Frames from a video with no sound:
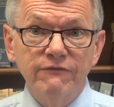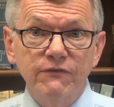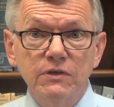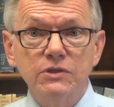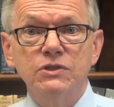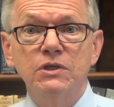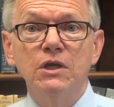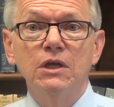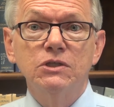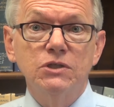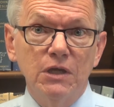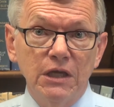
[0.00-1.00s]
efforts
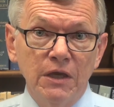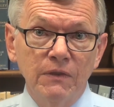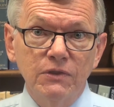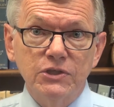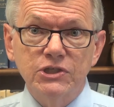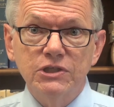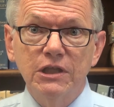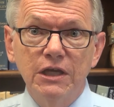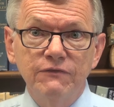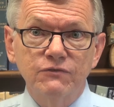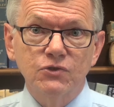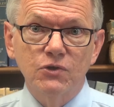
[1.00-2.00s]
to end the
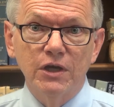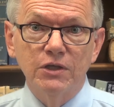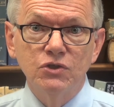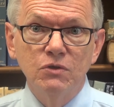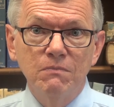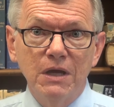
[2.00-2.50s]
slave trade.